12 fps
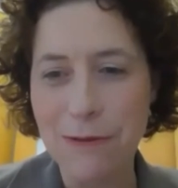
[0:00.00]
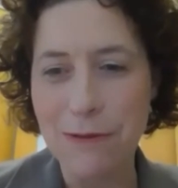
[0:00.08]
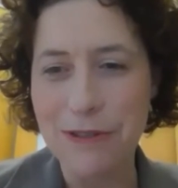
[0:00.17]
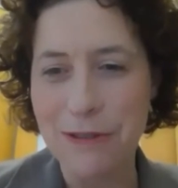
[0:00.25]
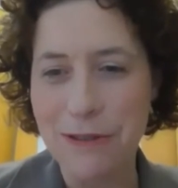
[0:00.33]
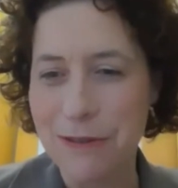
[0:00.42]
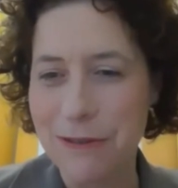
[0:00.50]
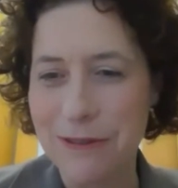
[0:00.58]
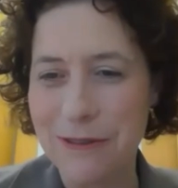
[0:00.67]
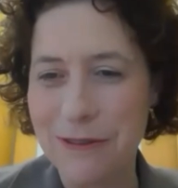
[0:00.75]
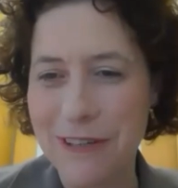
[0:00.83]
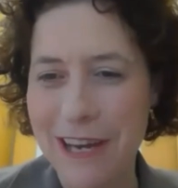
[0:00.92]
to,
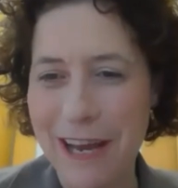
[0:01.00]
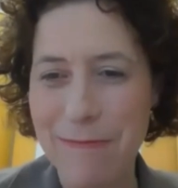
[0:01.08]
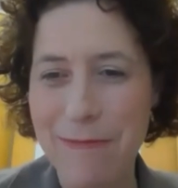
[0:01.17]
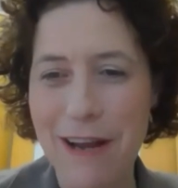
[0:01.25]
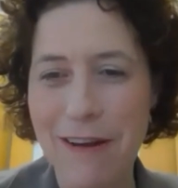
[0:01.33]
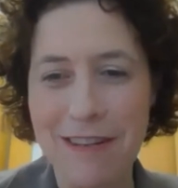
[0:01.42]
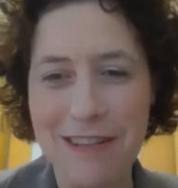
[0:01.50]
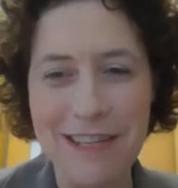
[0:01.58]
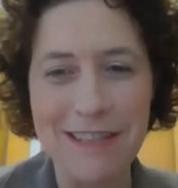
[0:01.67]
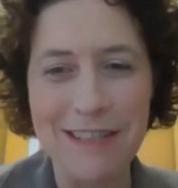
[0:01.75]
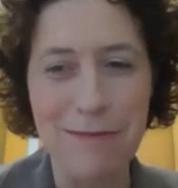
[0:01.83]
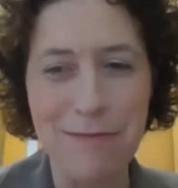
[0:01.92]
and there's some
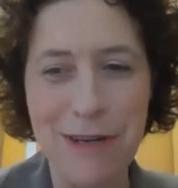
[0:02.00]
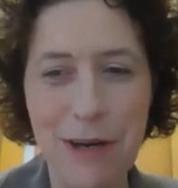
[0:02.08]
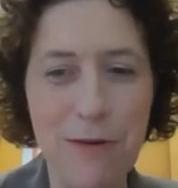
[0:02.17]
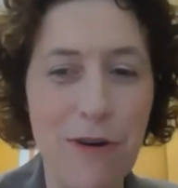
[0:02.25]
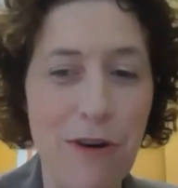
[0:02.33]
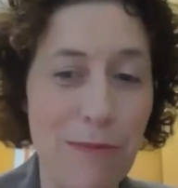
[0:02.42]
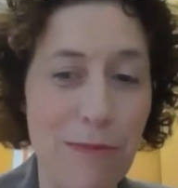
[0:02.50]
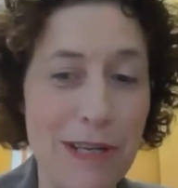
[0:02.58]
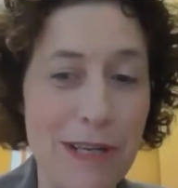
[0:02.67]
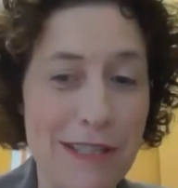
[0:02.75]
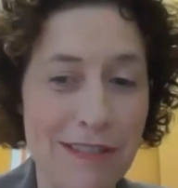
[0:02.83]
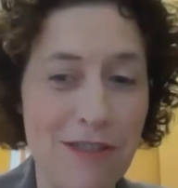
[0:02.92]
really cool comments. You
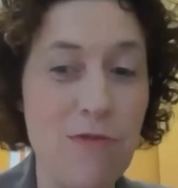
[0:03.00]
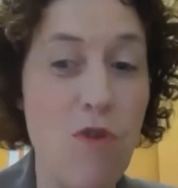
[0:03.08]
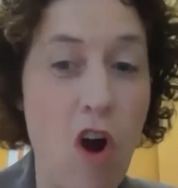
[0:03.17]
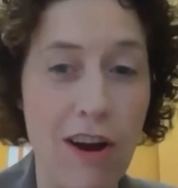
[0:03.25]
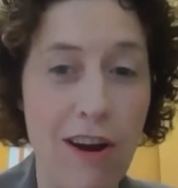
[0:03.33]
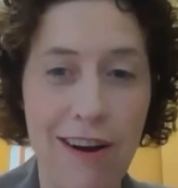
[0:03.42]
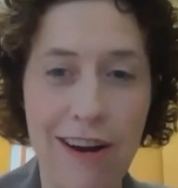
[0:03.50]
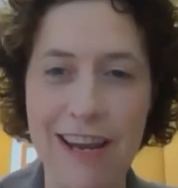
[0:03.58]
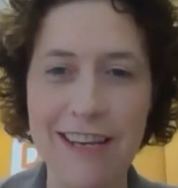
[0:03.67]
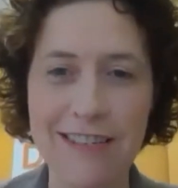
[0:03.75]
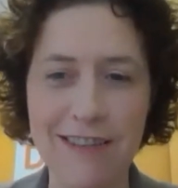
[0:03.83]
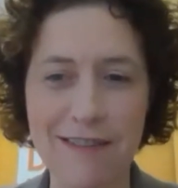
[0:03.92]
rock,
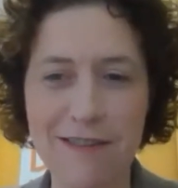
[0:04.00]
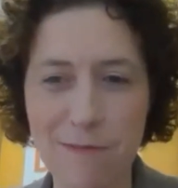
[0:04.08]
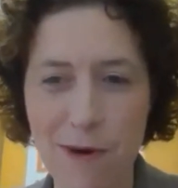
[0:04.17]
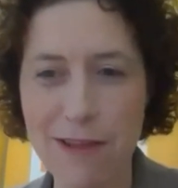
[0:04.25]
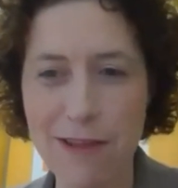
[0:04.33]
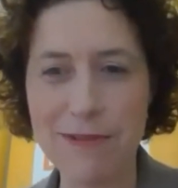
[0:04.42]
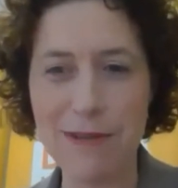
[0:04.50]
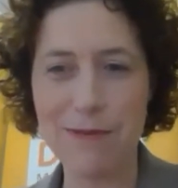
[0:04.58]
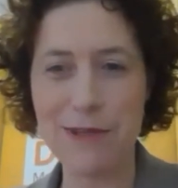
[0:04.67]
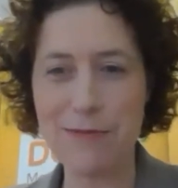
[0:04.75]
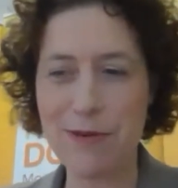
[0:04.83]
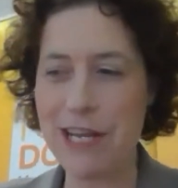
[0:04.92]
Esther is one of them.
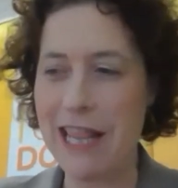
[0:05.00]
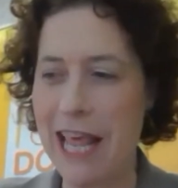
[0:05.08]
In there.